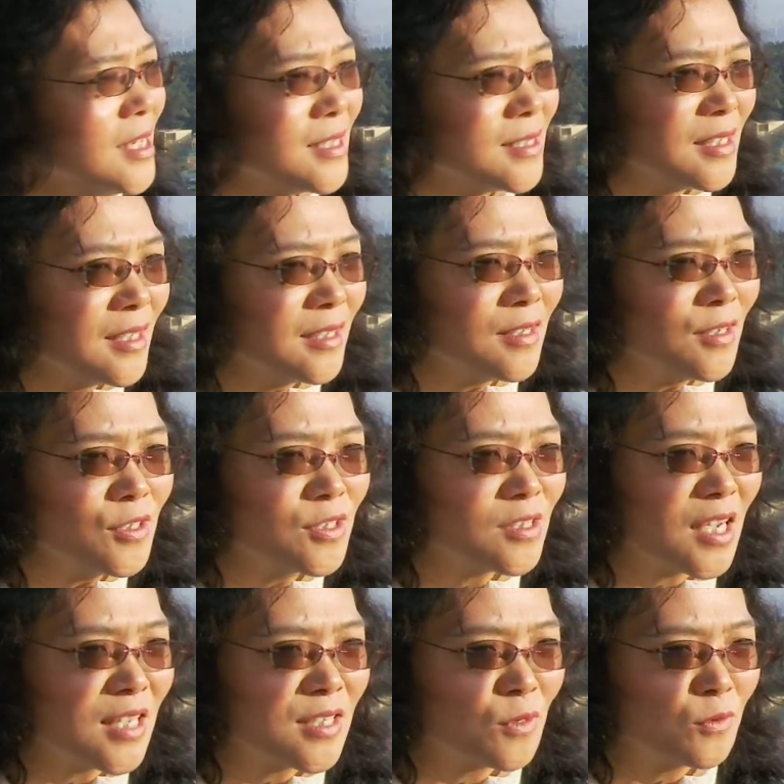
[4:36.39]
In those
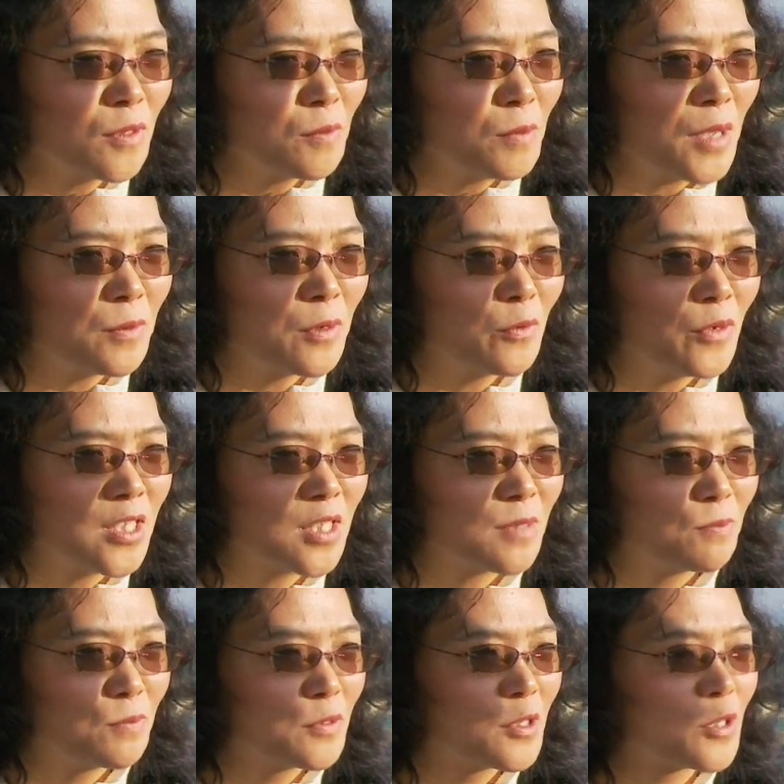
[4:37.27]
days, only people
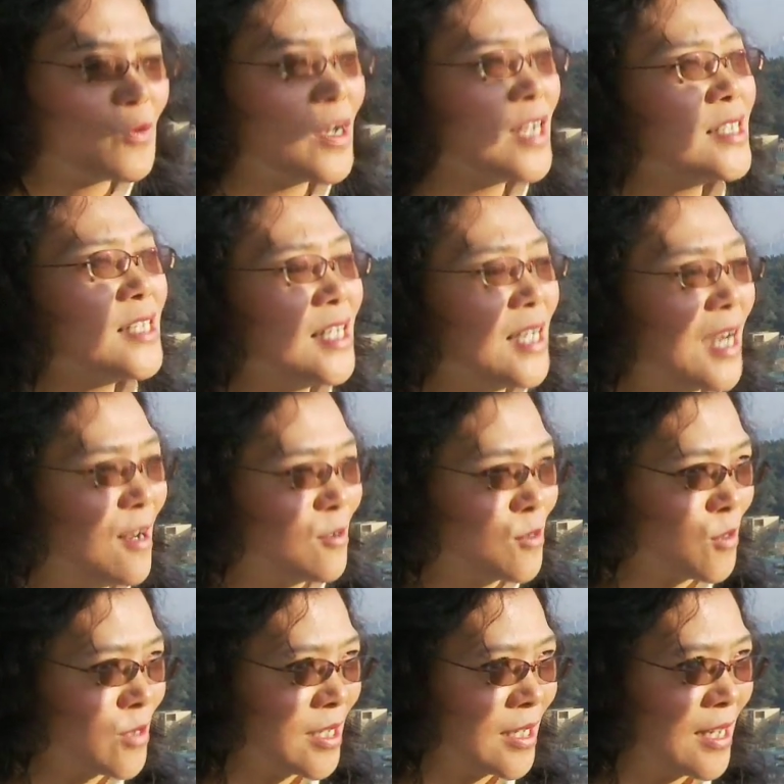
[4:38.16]
with bourgeoisie
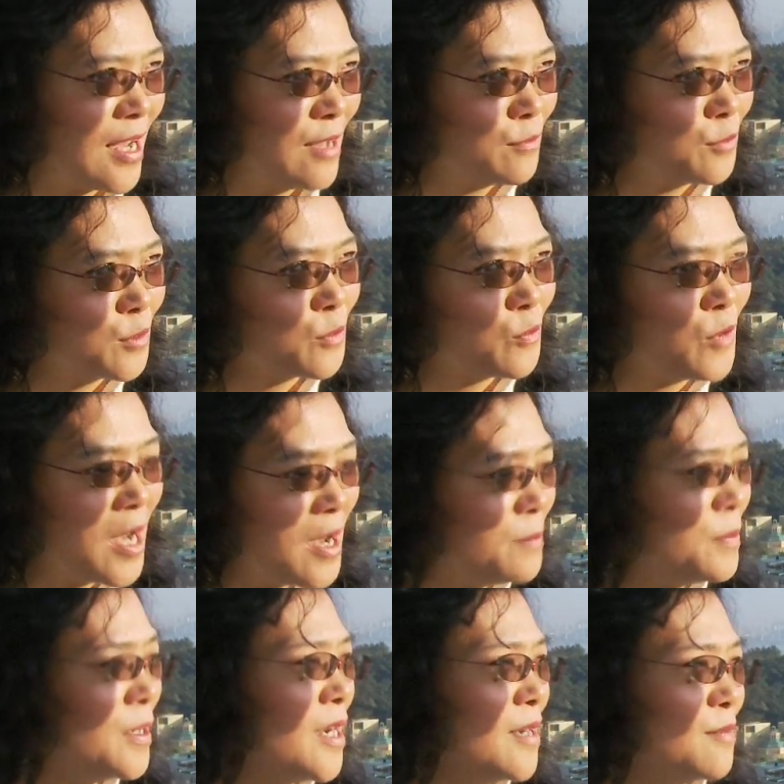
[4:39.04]
outlook in life would
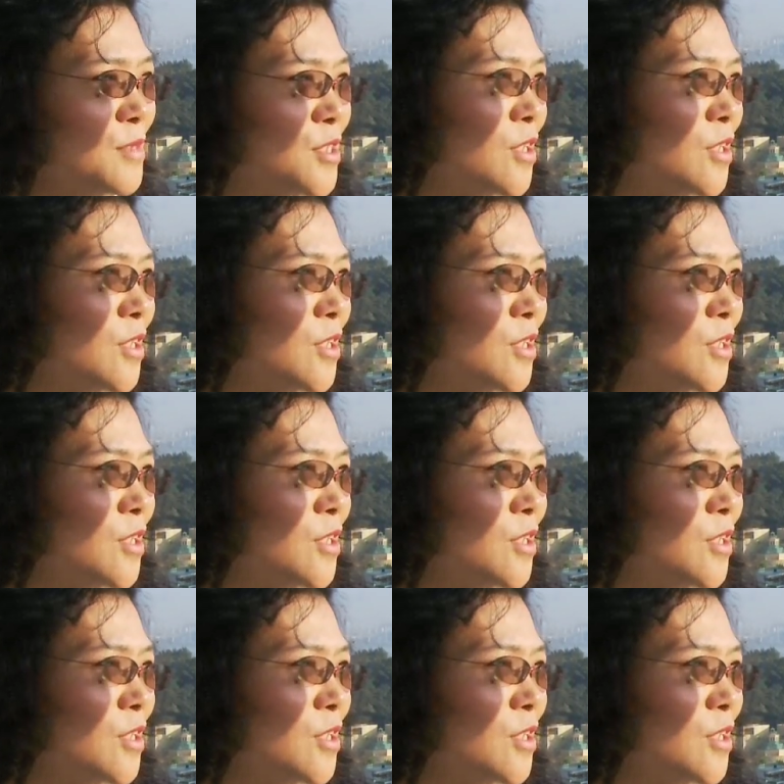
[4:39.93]
wear perm.